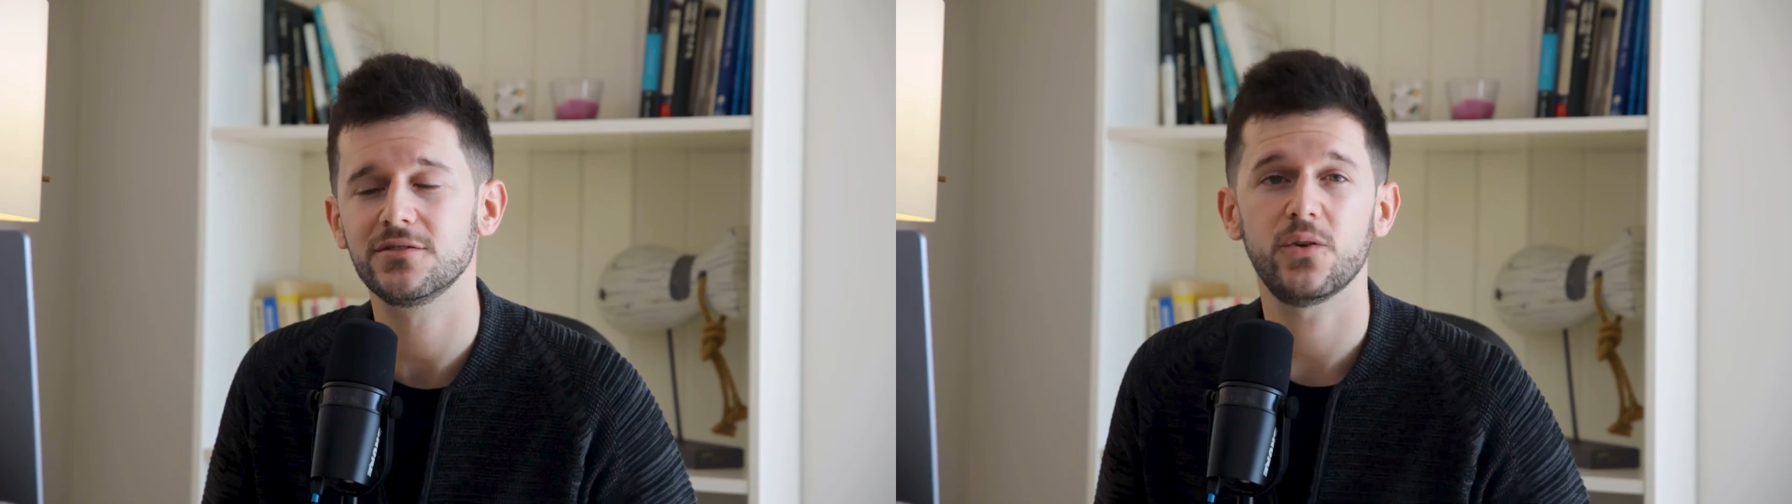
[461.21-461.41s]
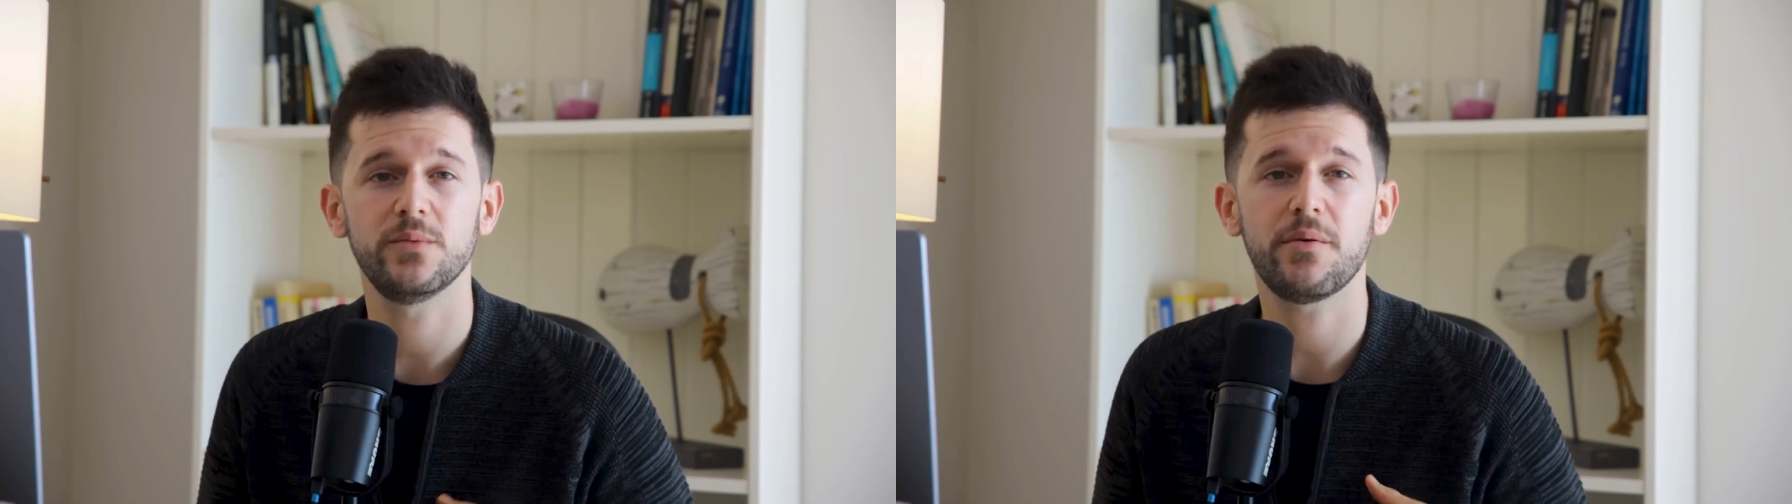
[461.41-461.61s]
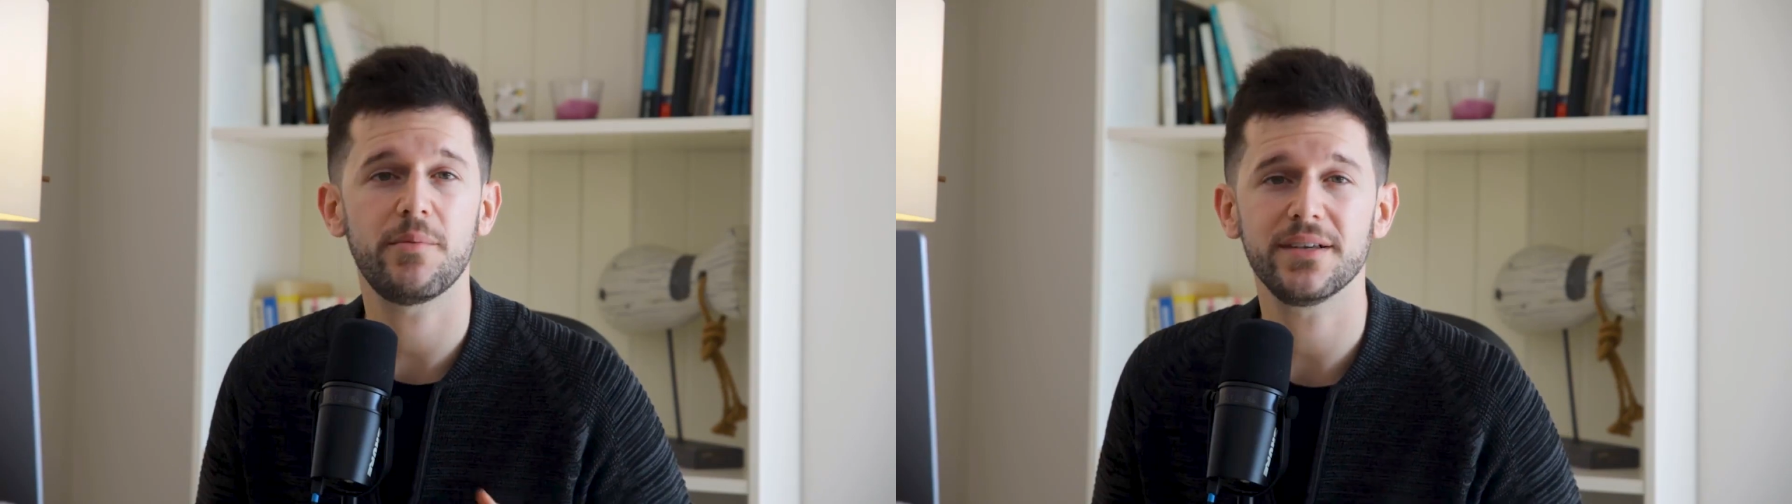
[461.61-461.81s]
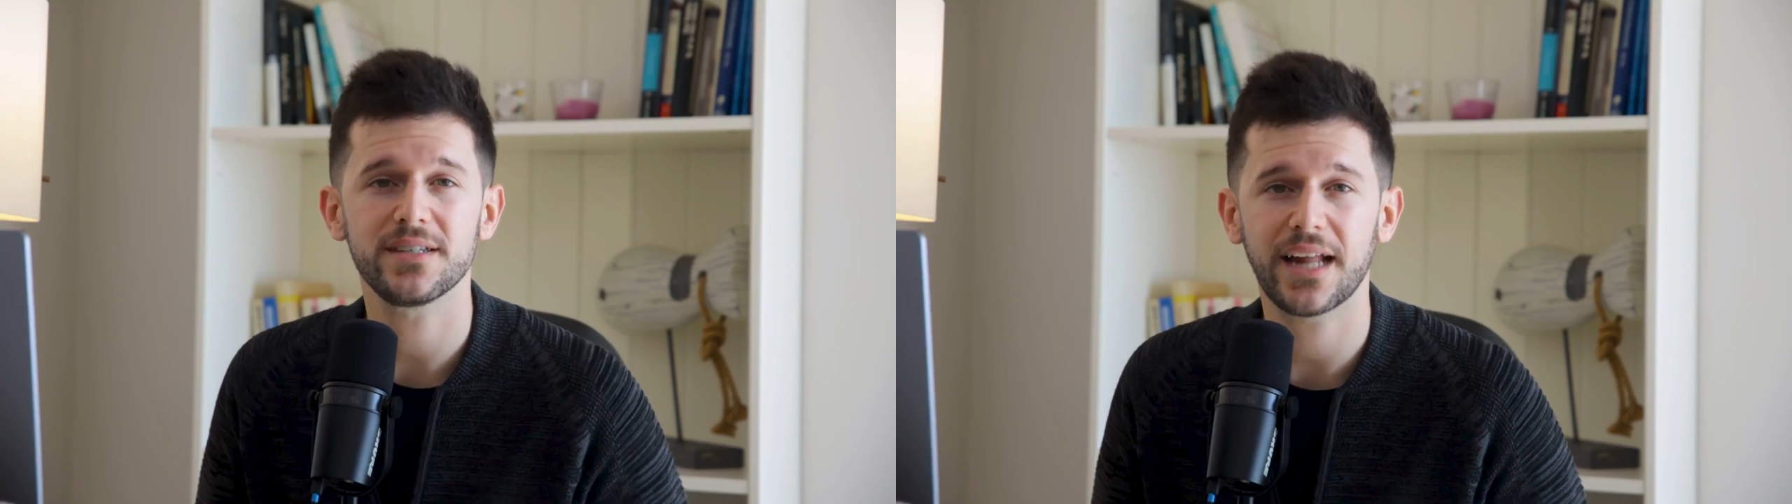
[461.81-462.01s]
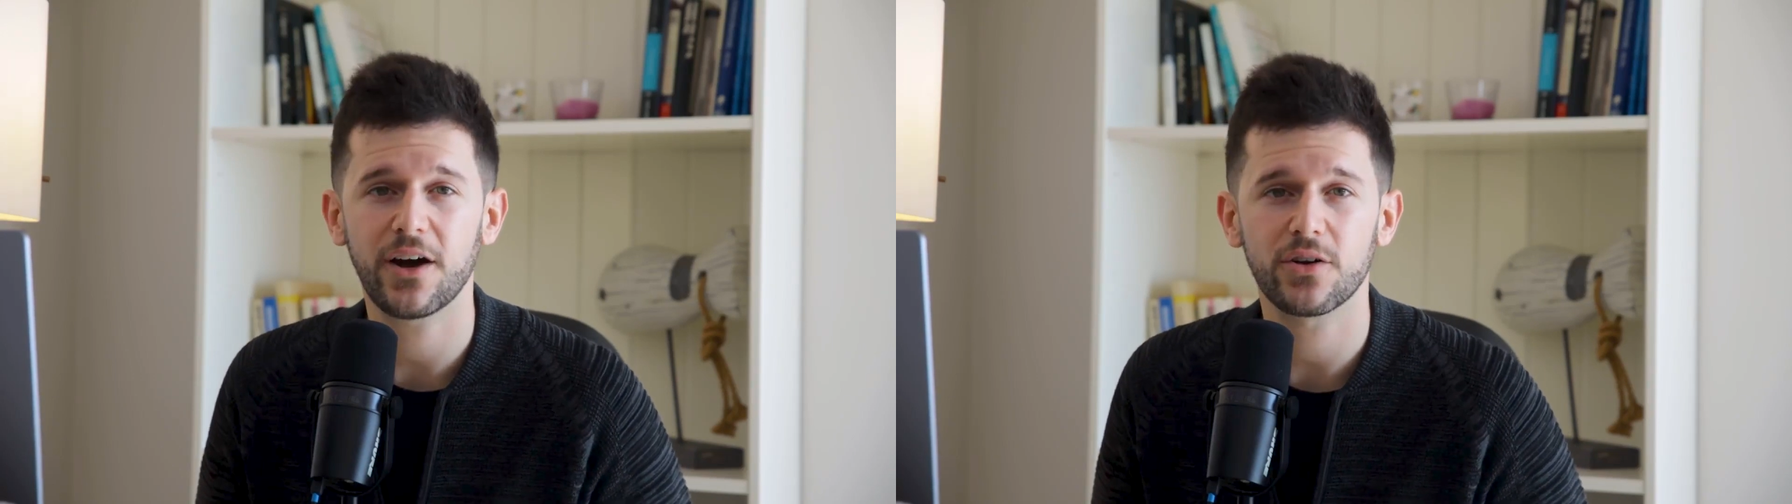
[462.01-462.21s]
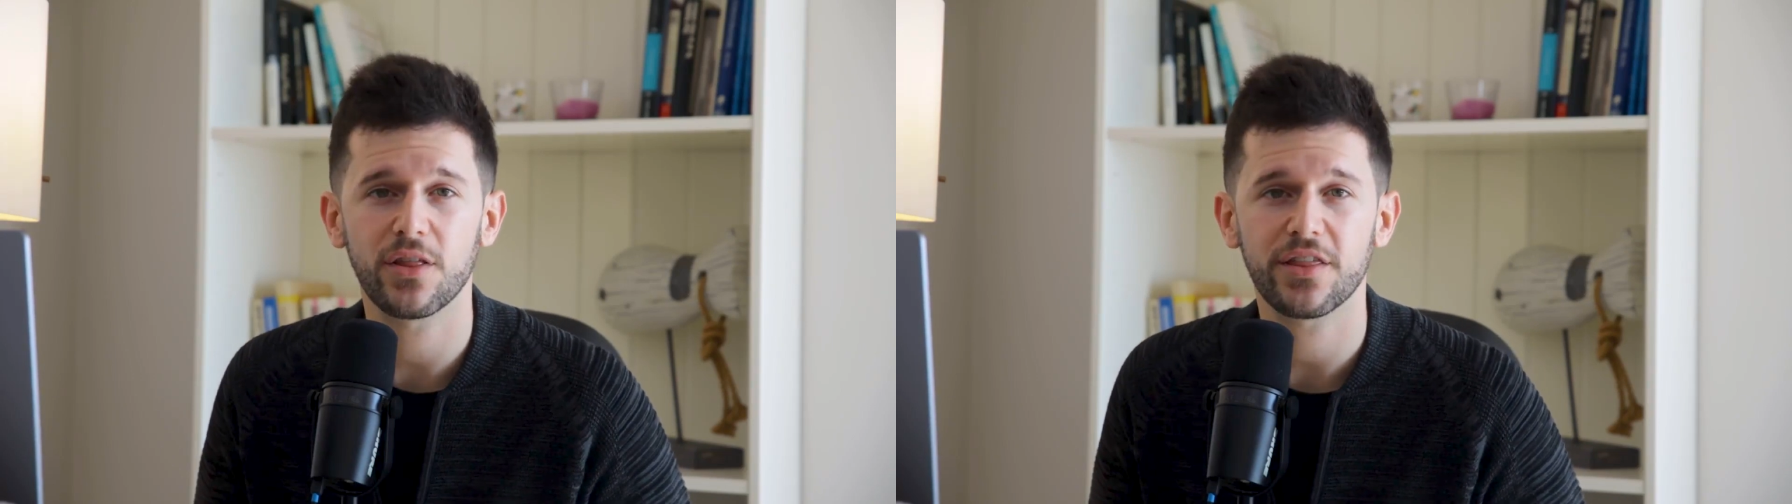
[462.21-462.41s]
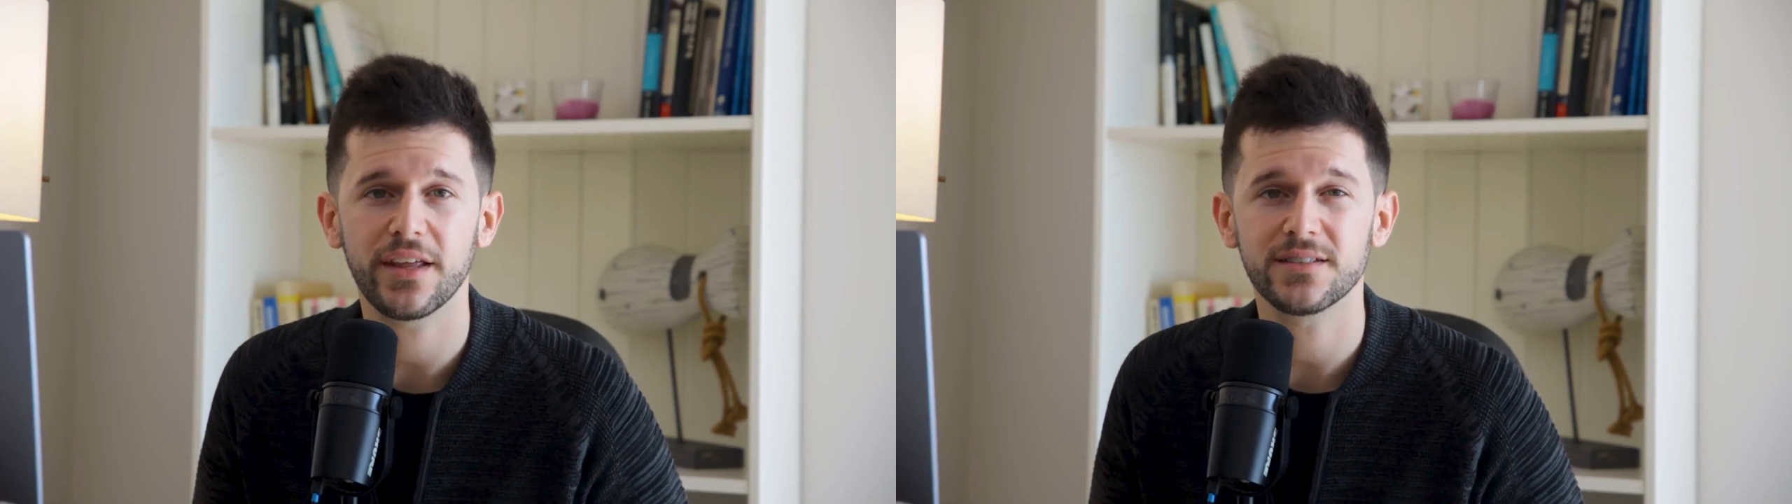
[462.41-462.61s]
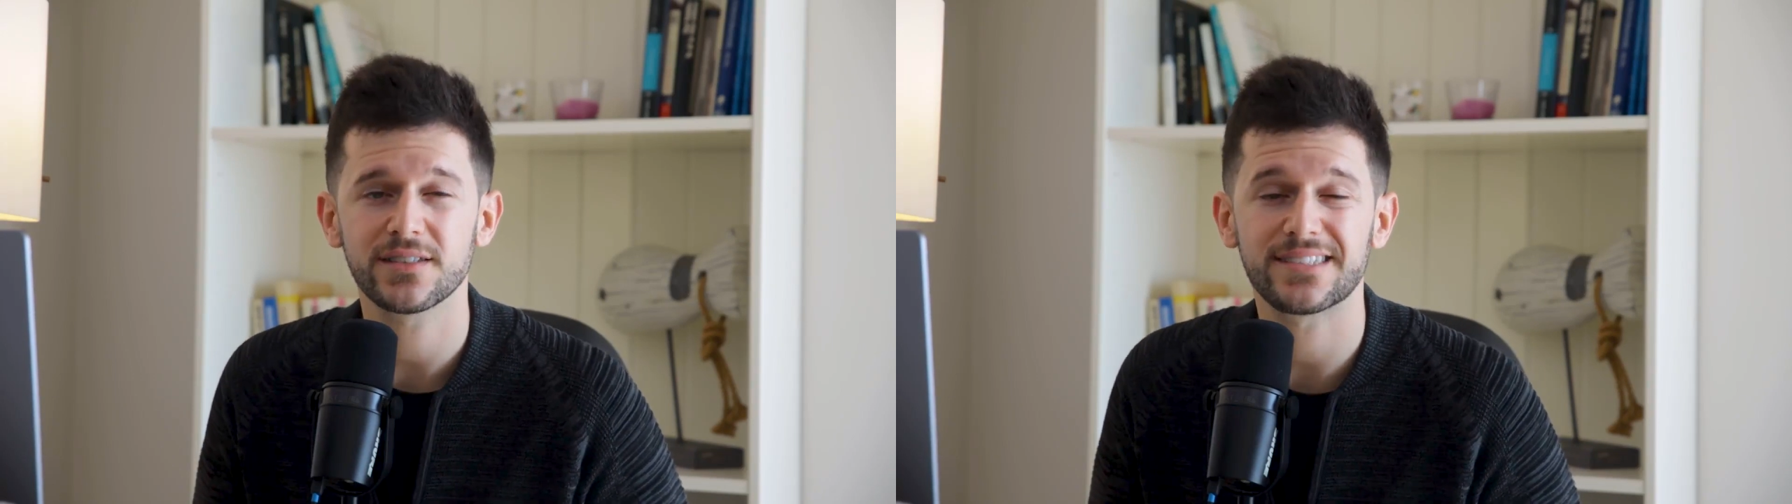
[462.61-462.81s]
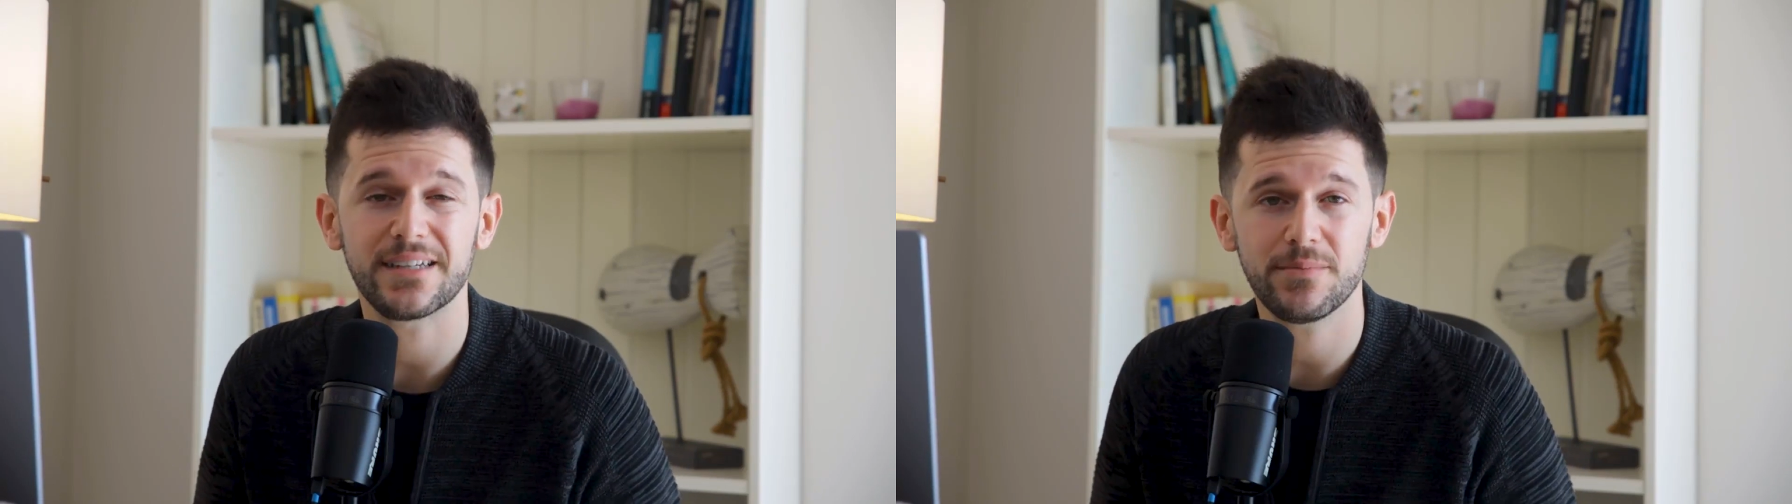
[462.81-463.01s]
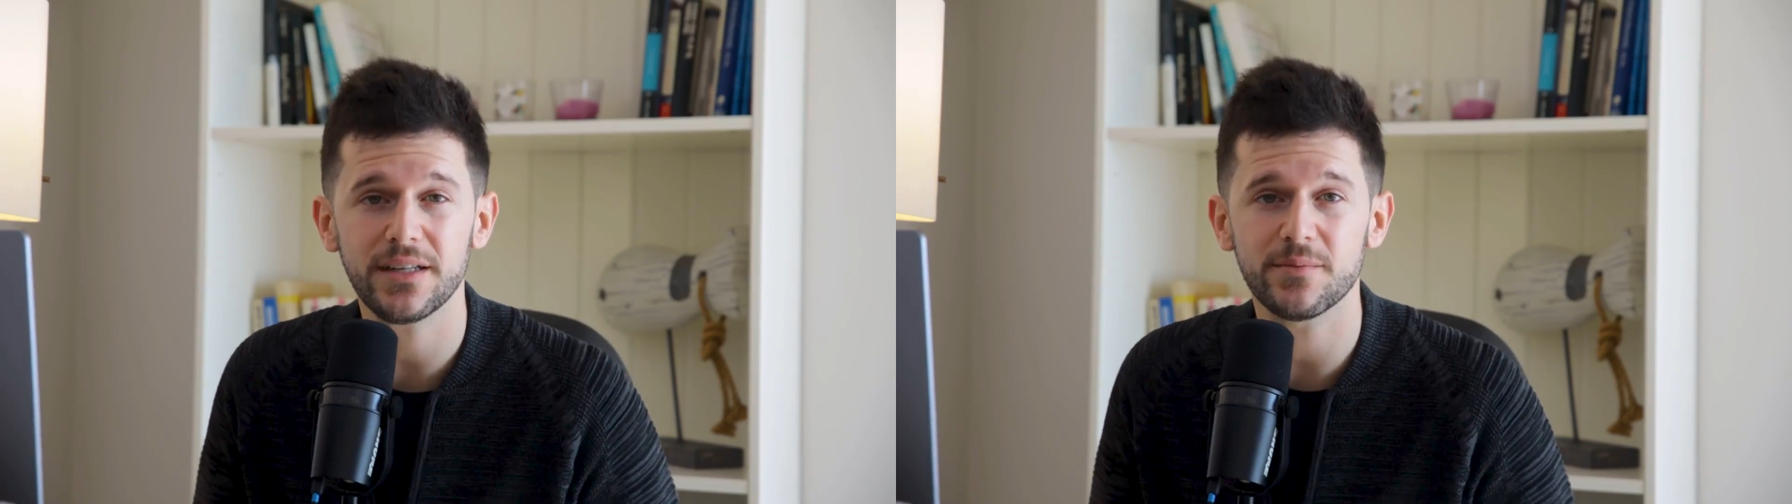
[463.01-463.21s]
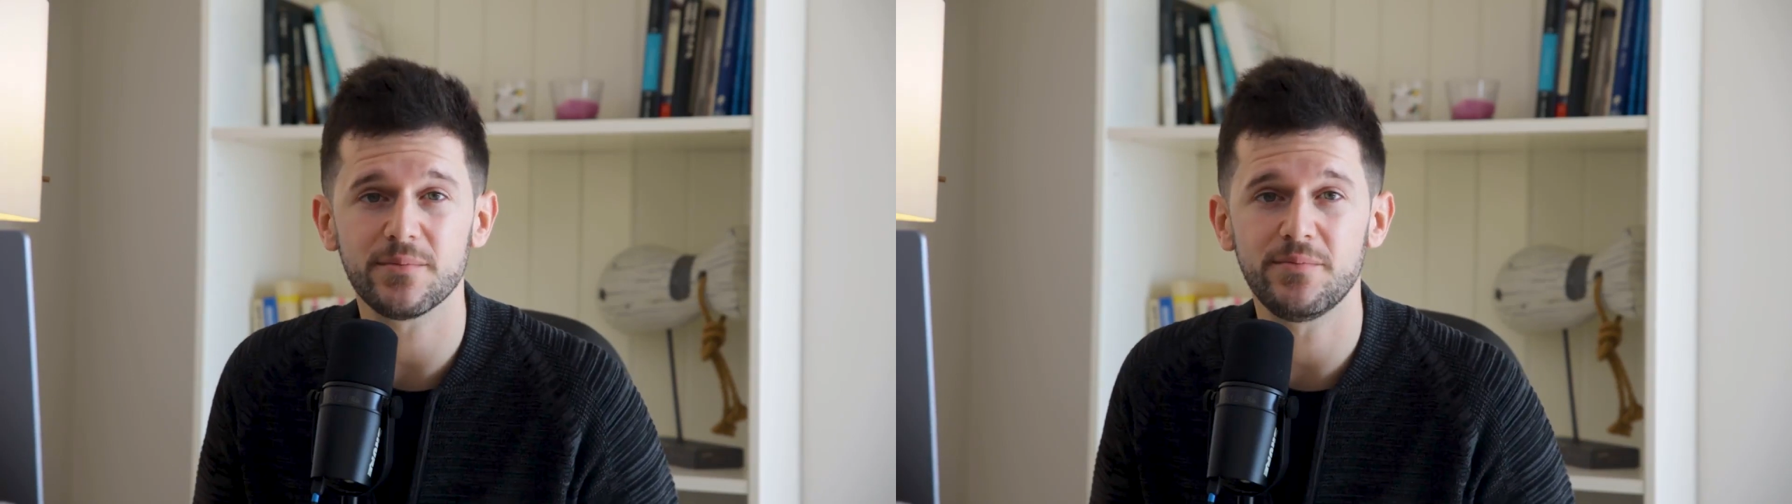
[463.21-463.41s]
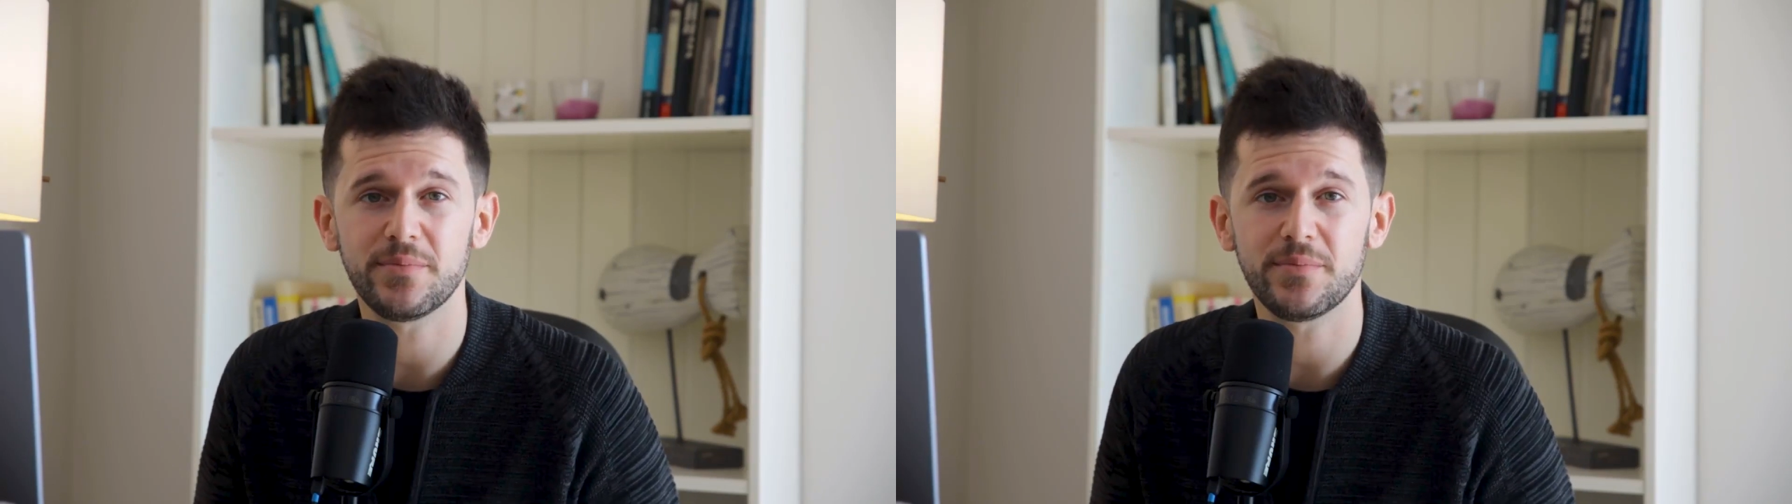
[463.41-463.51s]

we may be missing out on things simply